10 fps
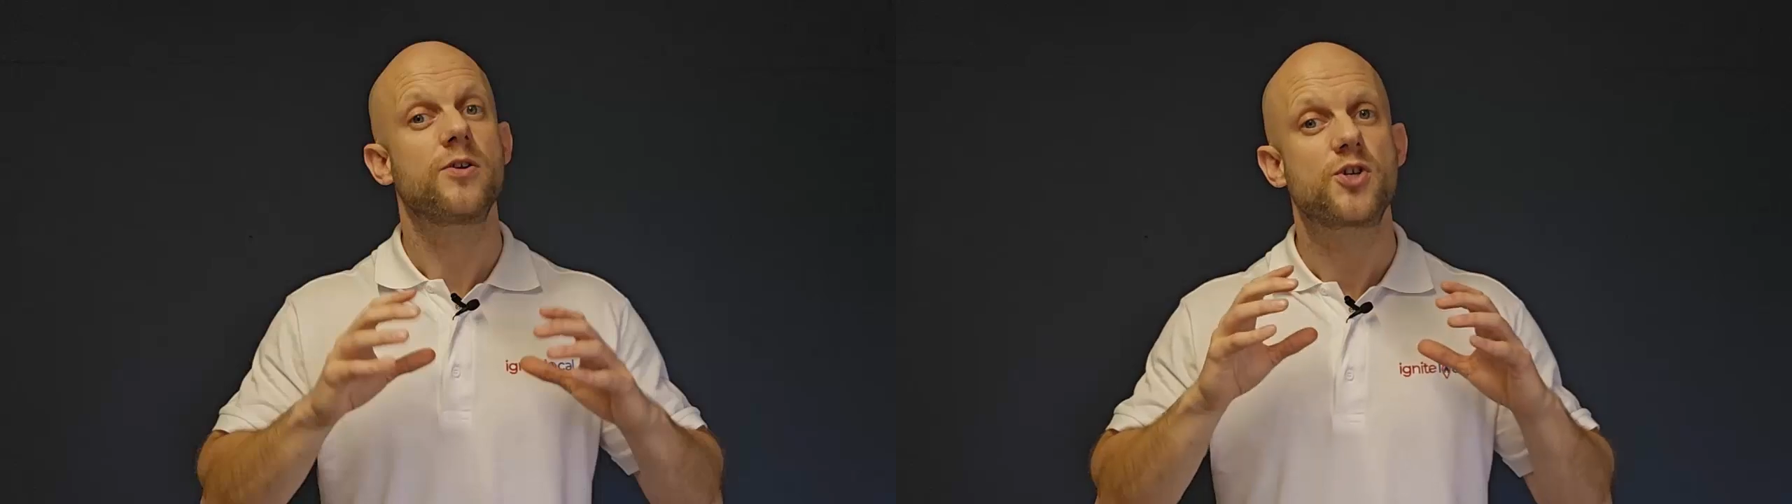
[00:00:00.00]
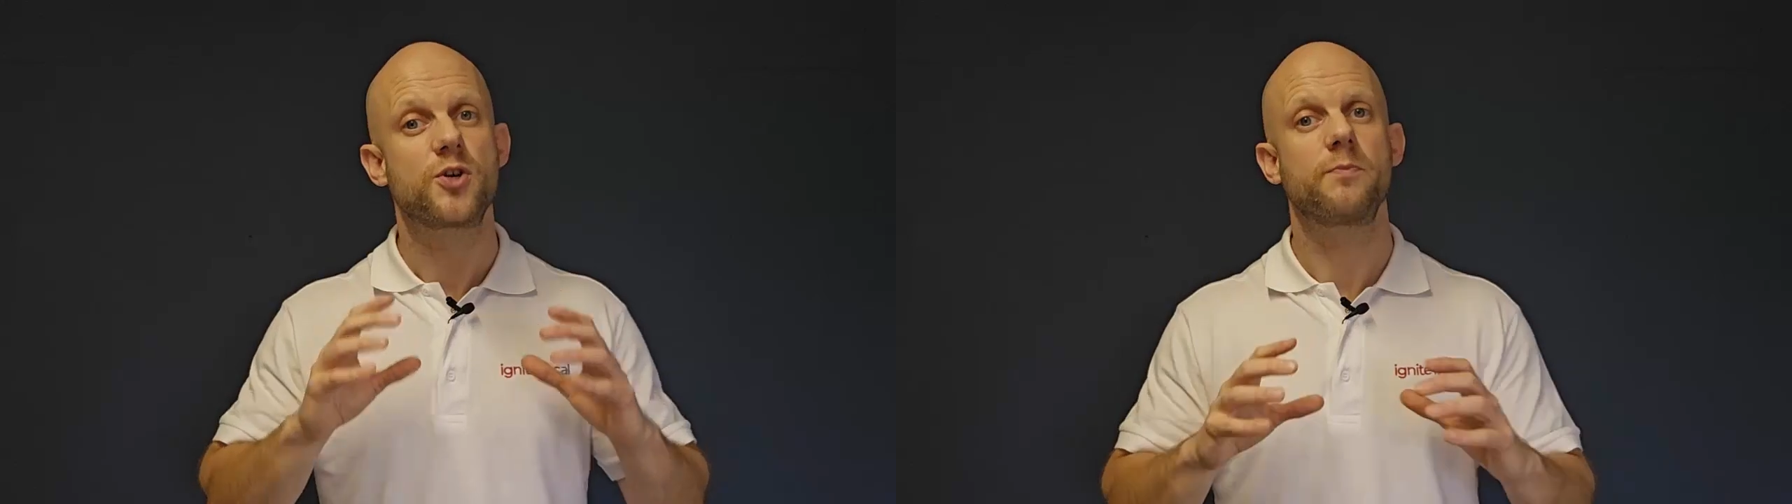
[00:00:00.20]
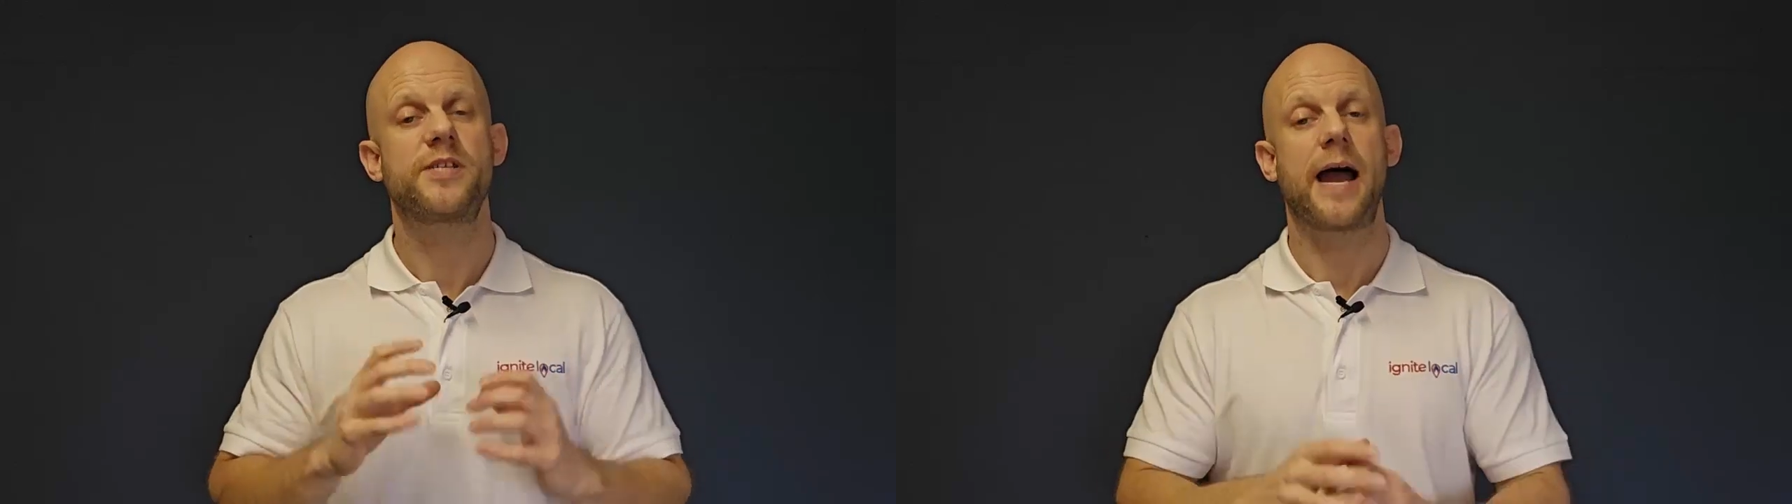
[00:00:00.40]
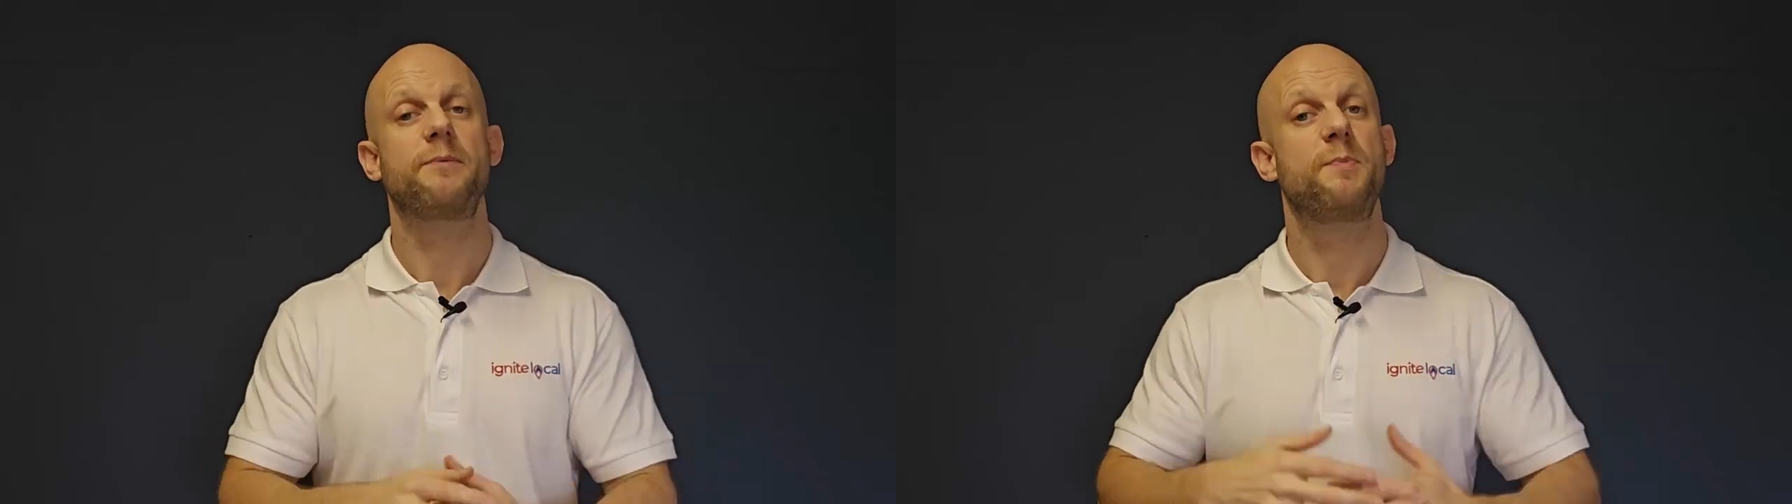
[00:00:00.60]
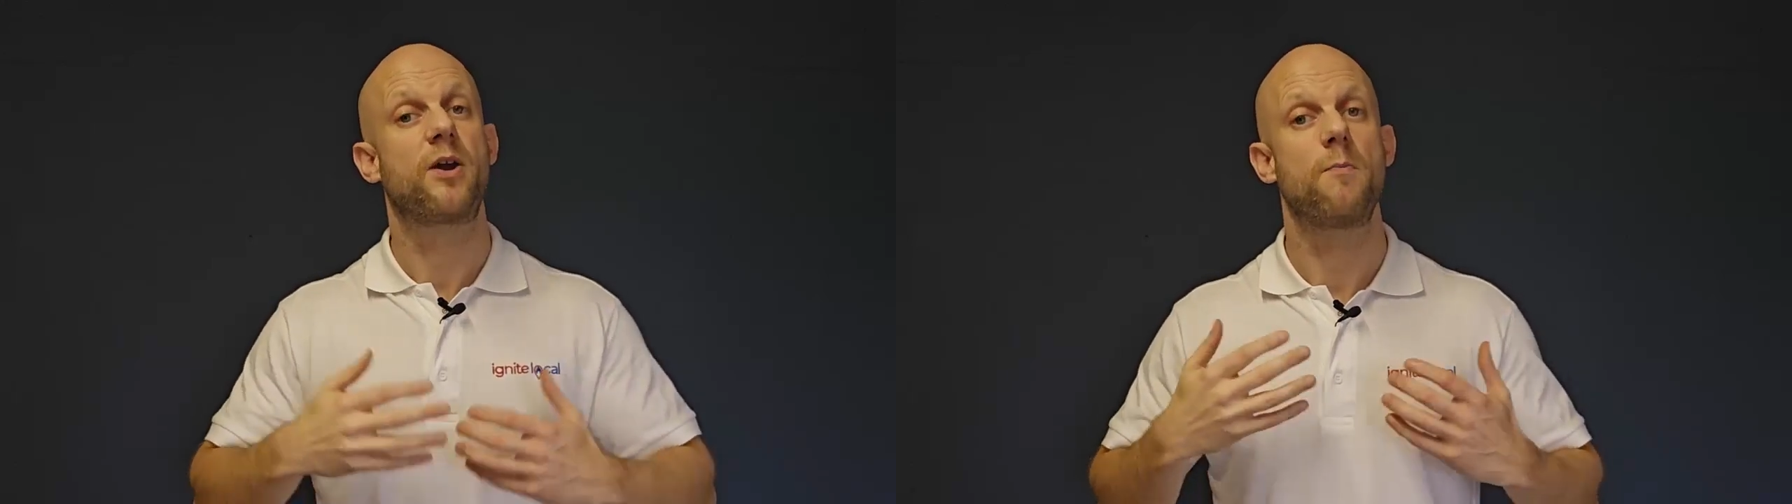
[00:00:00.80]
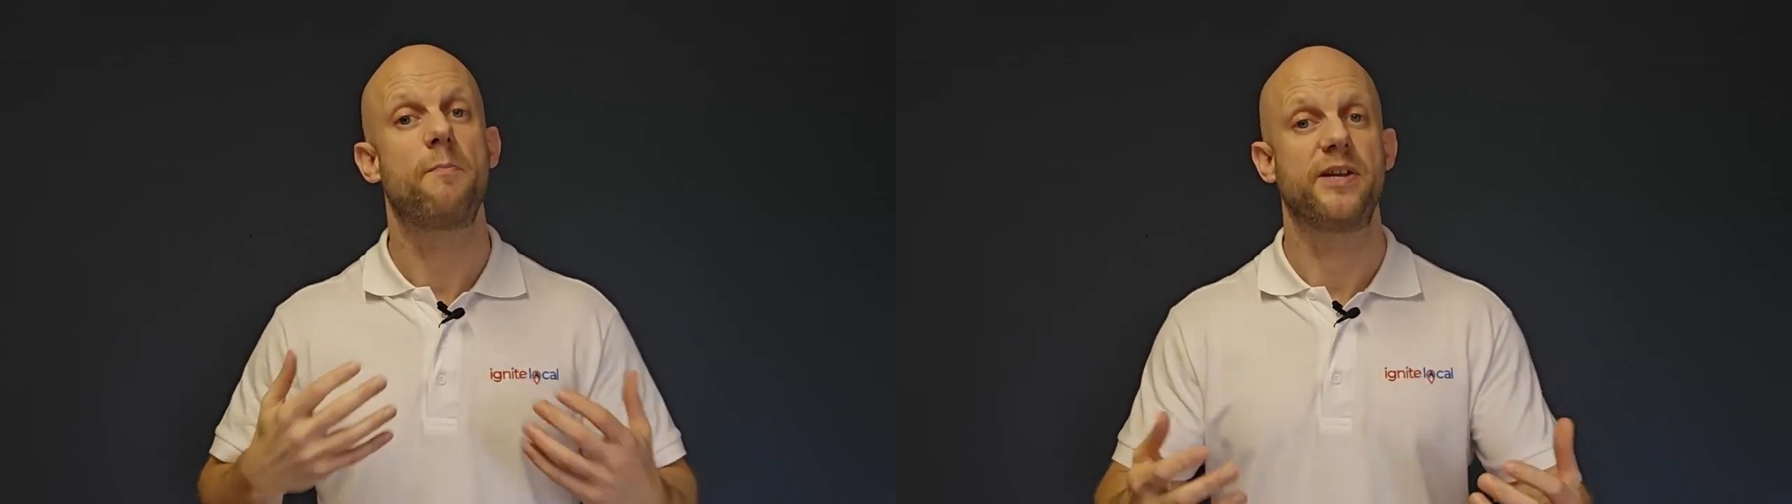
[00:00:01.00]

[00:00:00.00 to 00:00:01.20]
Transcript: can sometimes become